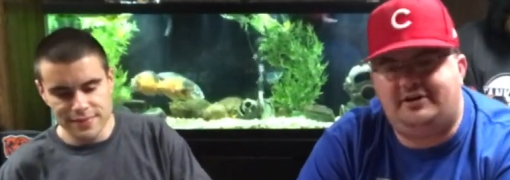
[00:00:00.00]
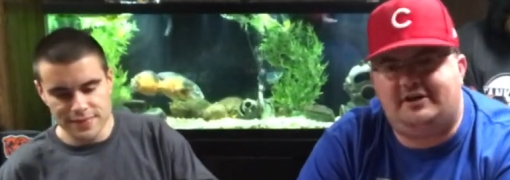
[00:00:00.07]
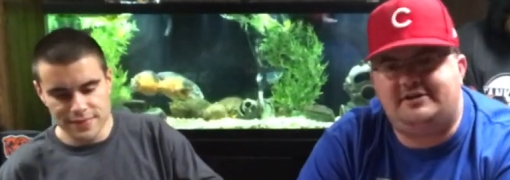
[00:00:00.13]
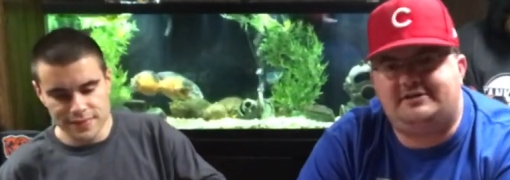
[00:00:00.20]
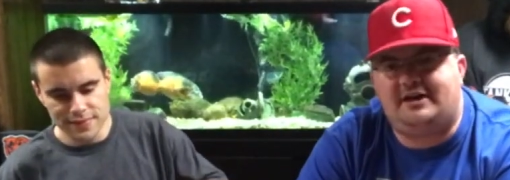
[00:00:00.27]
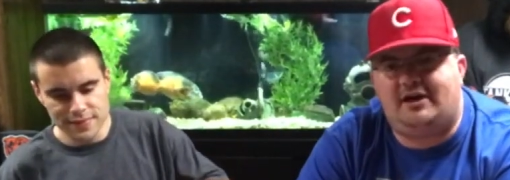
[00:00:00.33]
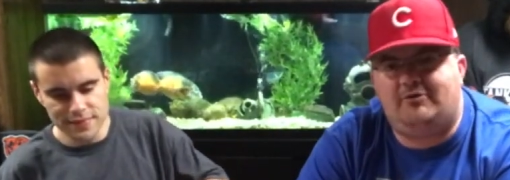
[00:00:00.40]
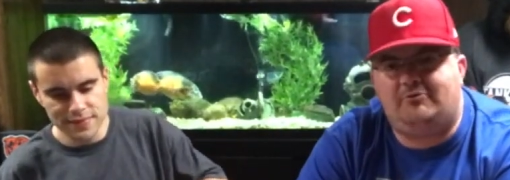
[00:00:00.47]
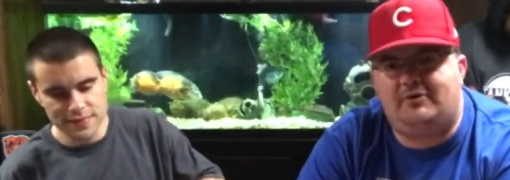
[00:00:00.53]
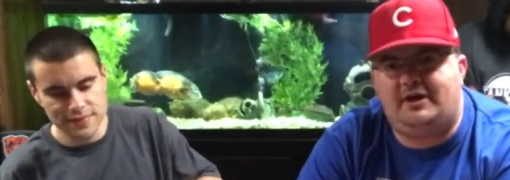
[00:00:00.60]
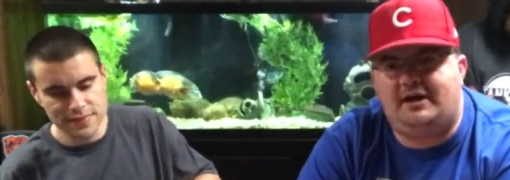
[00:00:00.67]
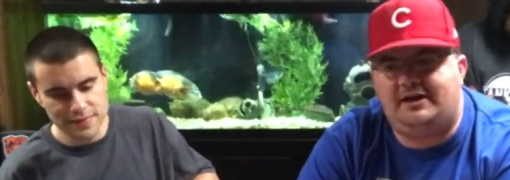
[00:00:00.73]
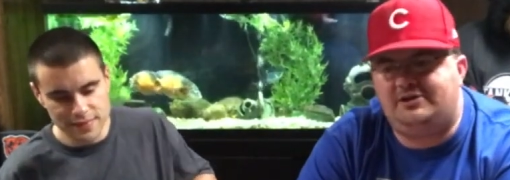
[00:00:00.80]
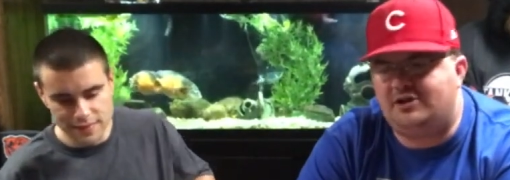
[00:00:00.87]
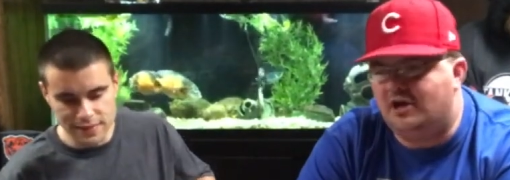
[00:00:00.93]
Speaker 1: touchdown
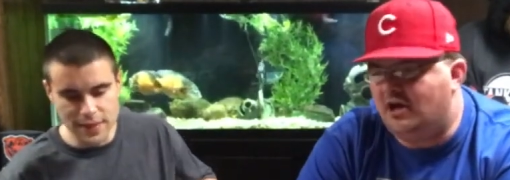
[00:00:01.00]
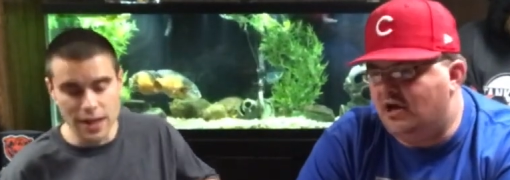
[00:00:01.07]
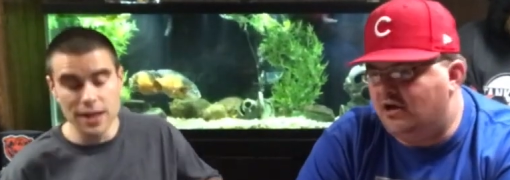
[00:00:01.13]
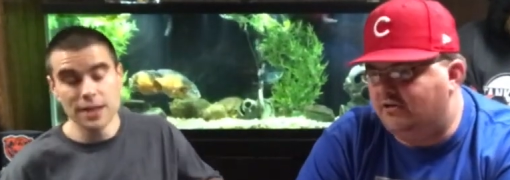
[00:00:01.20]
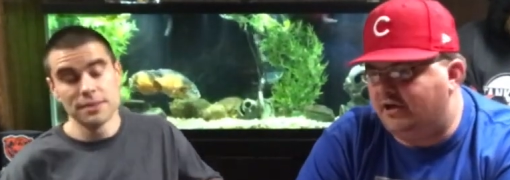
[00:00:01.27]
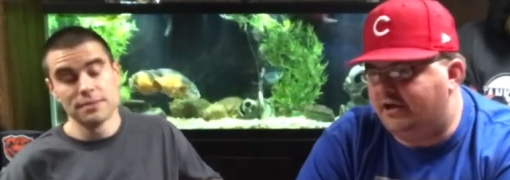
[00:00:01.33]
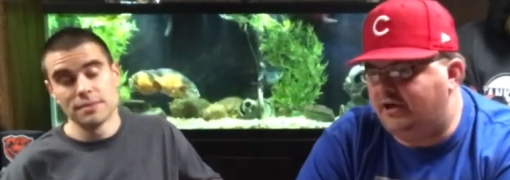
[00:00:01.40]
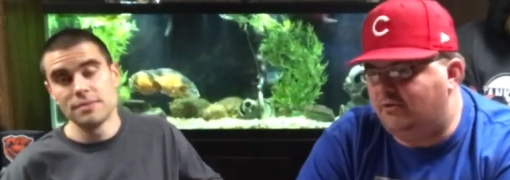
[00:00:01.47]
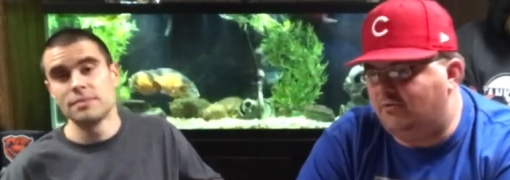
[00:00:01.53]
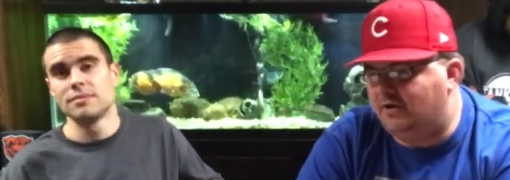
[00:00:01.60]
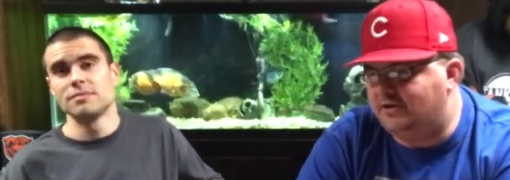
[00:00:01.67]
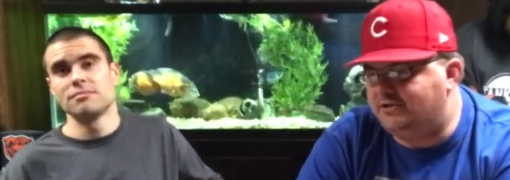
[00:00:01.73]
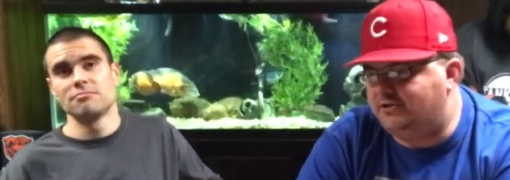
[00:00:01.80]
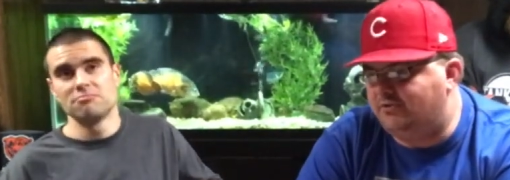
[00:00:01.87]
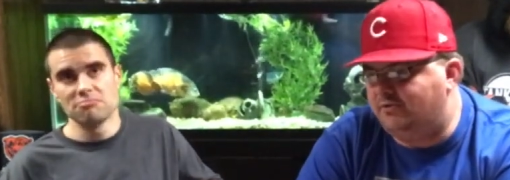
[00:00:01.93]
range like he
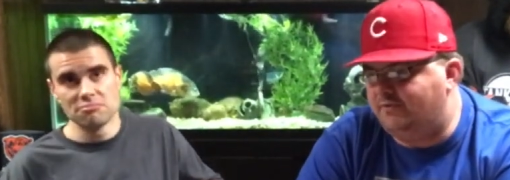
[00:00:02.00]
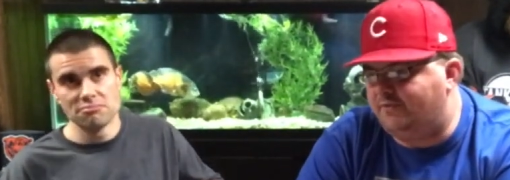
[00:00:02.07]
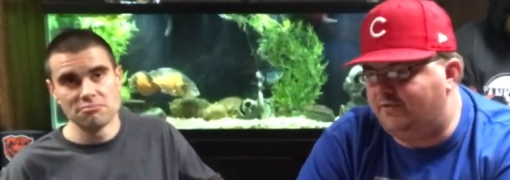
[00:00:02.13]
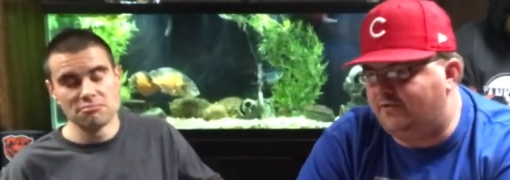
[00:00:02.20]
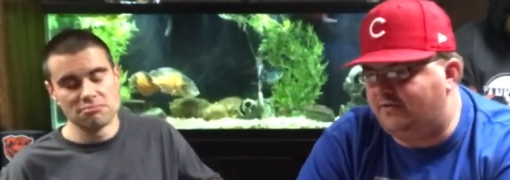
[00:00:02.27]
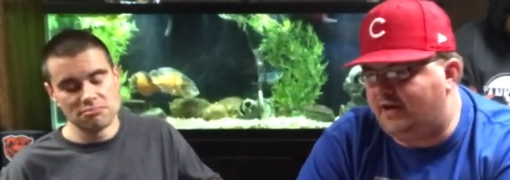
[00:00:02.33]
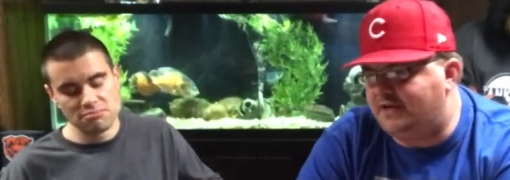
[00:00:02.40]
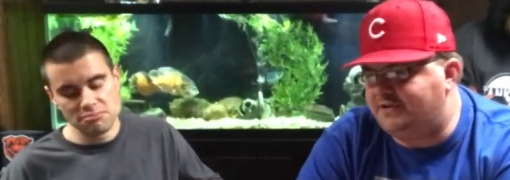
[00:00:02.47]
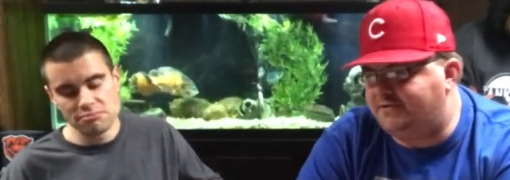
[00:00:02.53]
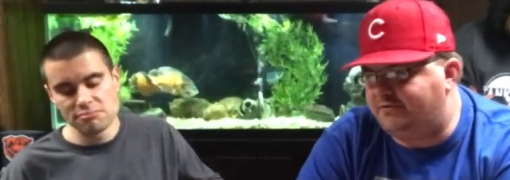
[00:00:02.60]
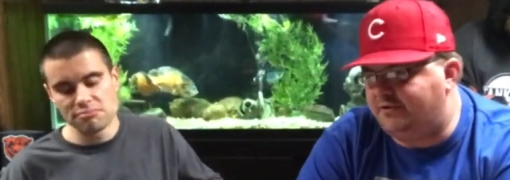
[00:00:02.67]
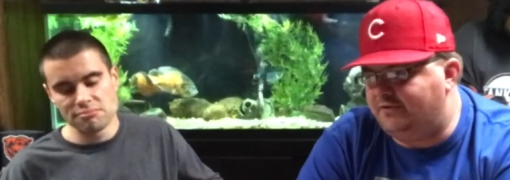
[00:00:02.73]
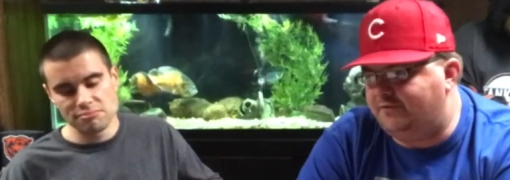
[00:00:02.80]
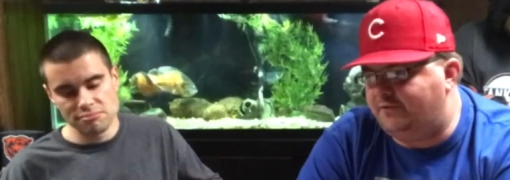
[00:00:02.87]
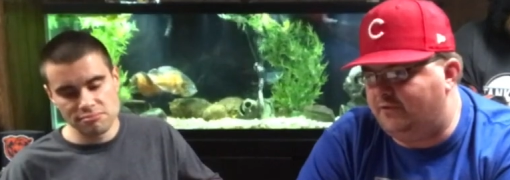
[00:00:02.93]
was doing for the last
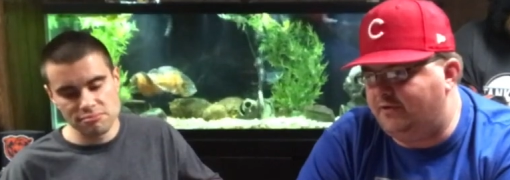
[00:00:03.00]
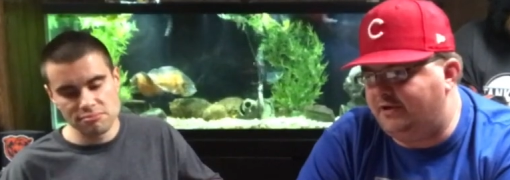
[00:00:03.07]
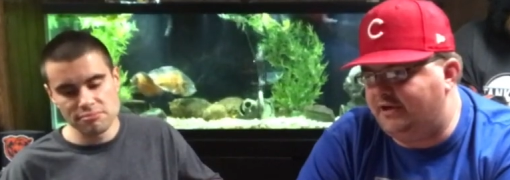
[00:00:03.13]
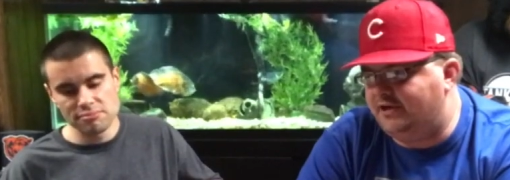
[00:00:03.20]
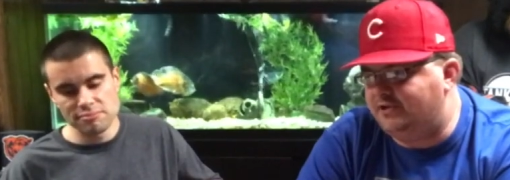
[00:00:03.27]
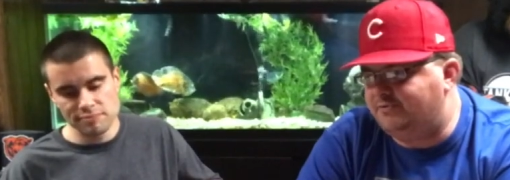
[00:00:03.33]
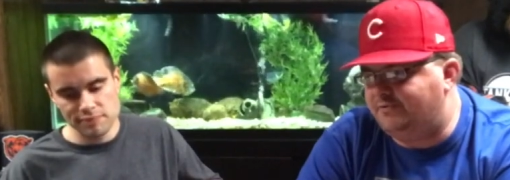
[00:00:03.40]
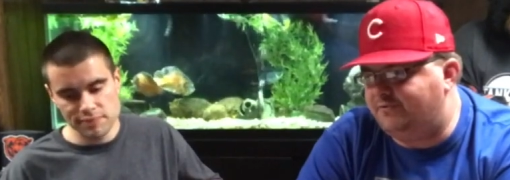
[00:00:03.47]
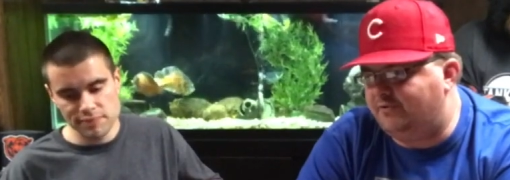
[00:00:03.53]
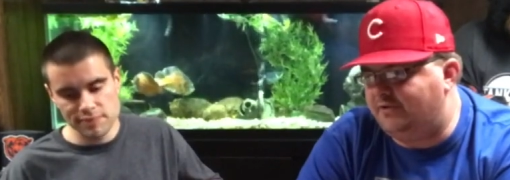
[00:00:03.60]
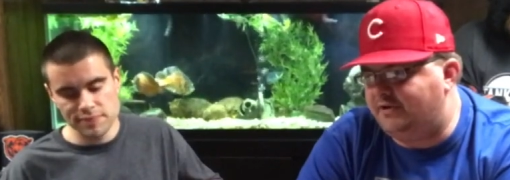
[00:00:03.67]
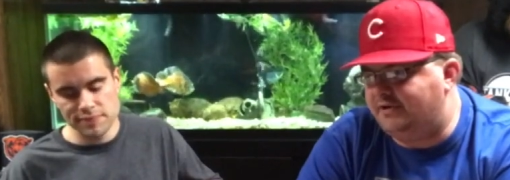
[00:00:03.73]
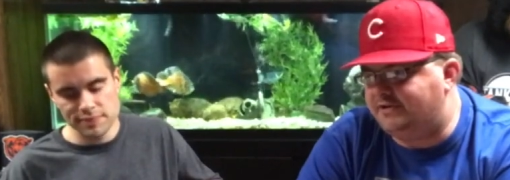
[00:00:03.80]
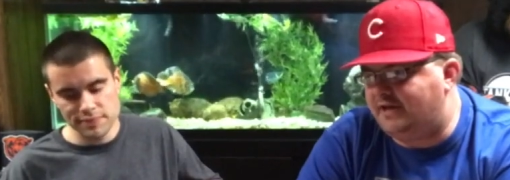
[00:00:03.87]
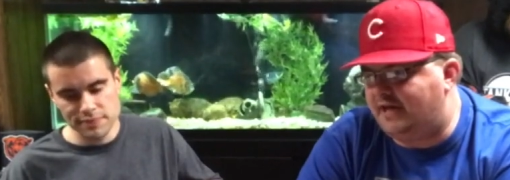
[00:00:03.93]
three or four years
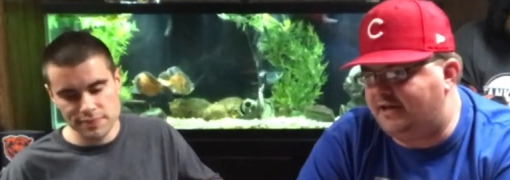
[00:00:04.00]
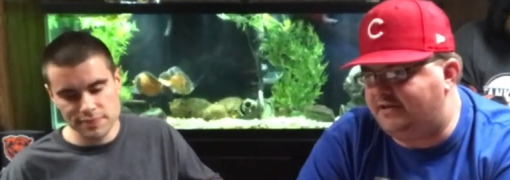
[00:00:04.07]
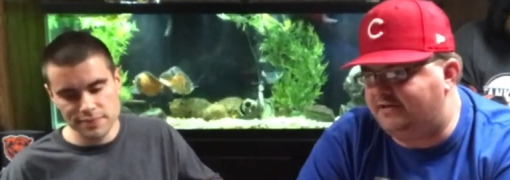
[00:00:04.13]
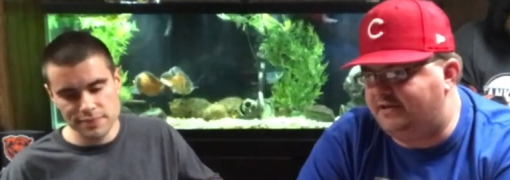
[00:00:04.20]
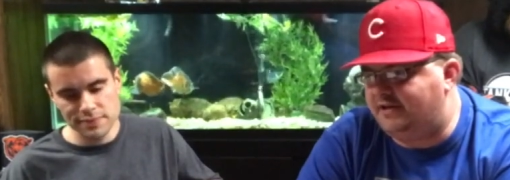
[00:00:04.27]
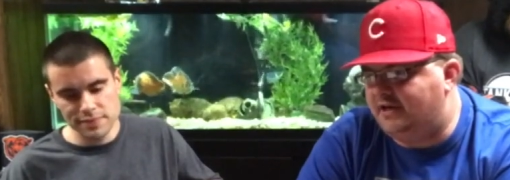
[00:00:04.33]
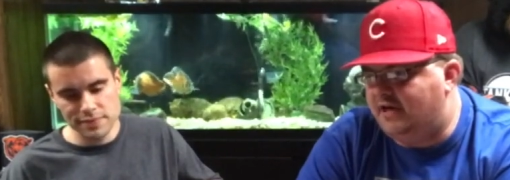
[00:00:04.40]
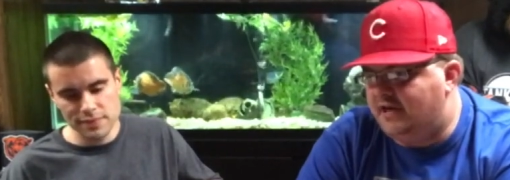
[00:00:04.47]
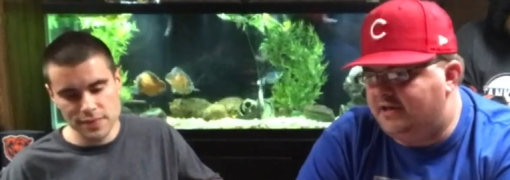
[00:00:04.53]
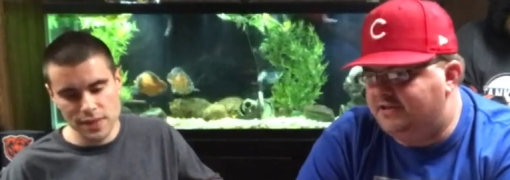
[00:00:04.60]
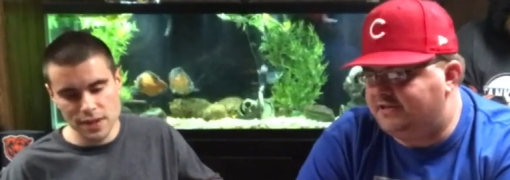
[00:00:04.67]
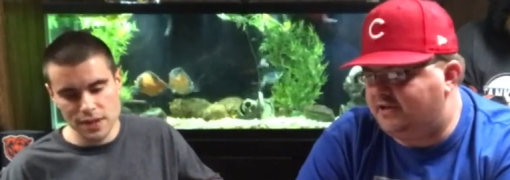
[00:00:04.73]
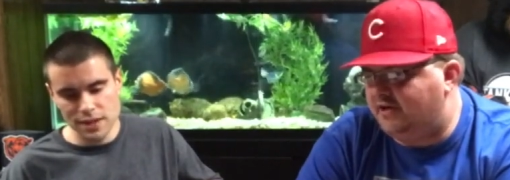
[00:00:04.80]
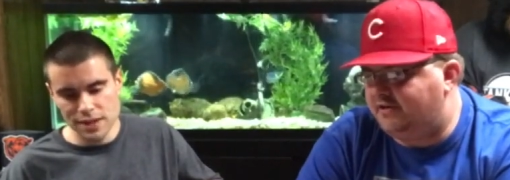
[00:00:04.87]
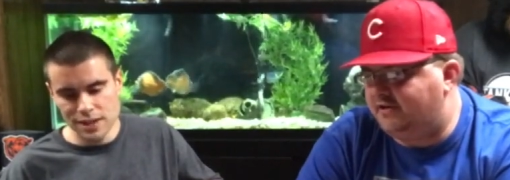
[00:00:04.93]
before he just actually
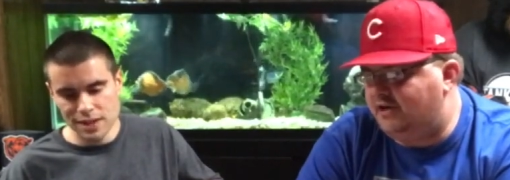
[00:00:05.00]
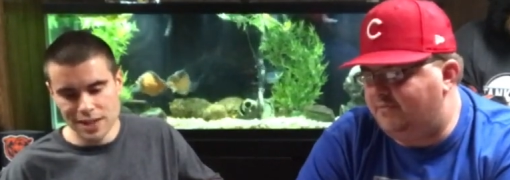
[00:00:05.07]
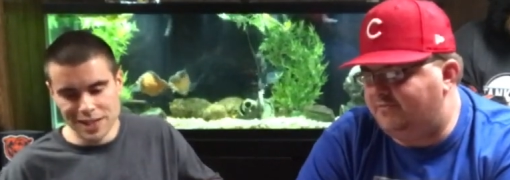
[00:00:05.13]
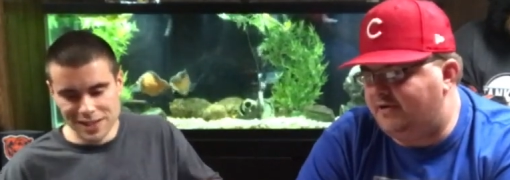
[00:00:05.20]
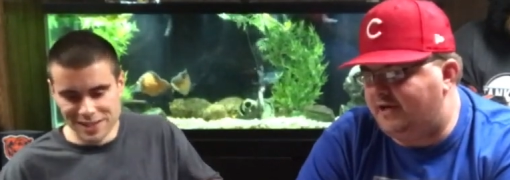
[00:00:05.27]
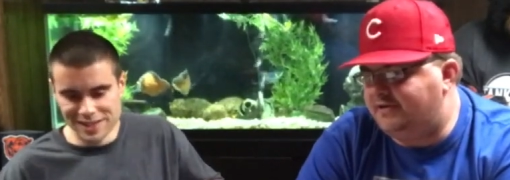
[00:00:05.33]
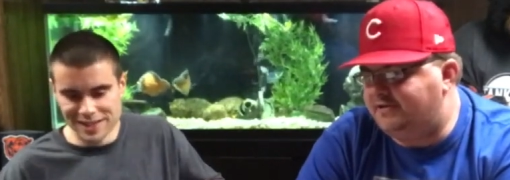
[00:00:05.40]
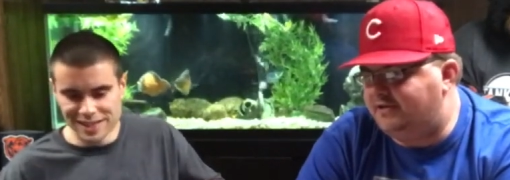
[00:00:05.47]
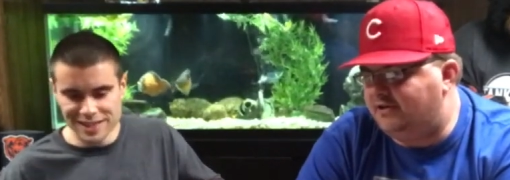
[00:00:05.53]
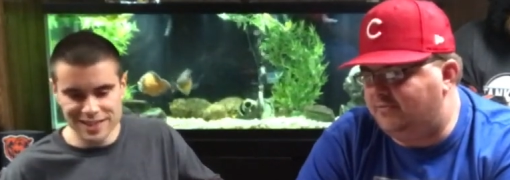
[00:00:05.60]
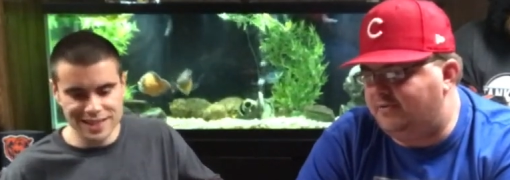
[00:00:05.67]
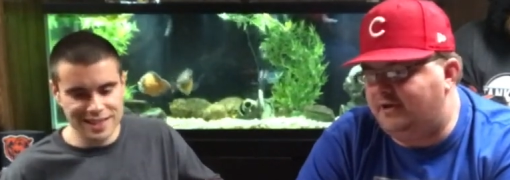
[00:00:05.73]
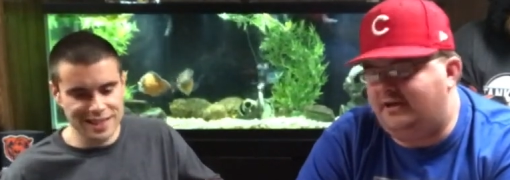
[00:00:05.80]
sucked it up last year.